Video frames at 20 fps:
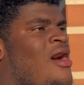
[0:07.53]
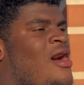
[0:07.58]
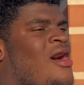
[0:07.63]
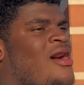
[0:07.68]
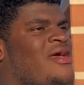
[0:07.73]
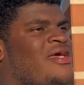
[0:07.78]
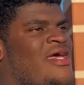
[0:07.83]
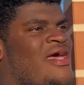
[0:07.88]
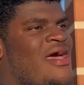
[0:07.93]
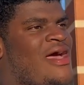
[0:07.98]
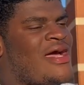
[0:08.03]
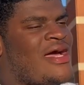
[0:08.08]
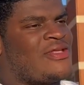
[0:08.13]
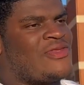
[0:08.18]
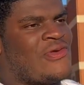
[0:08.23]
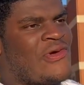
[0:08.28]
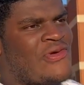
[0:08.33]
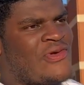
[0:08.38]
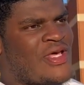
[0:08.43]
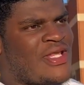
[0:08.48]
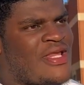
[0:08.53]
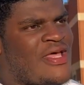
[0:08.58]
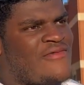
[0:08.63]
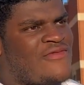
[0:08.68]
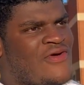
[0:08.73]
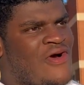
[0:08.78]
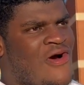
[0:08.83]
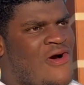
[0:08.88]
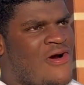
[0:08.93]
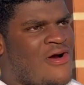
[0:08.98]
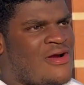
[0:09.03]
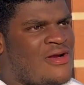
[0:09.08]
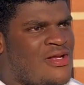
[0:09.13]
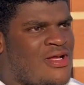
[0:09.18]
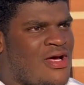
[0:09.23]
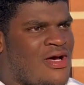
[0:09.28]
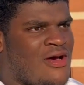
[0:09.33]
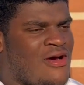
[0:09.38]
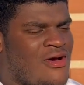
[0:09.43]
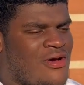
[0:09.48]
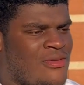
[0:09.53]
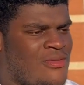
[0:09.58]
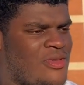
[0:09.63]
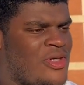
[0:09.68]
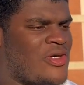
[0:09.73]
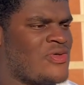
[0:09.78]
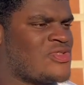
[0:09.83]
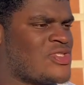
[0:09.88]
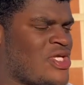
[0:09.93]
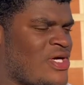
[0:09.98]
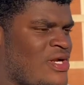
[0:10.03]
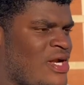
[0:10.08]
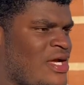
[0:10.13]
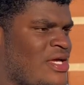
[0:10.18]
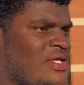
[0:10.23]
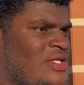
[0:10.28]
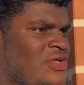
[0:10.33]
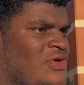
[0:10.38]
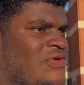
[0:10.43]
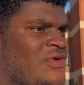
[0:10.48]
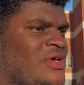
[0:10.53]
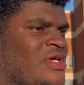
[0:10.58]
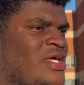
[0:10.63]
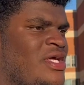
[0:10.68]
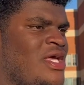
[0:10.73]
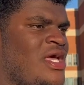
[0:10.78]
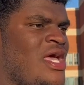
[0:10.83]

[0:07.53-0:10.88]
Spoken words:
Yeah, I got thrown at left guard. Coach thought I can do it,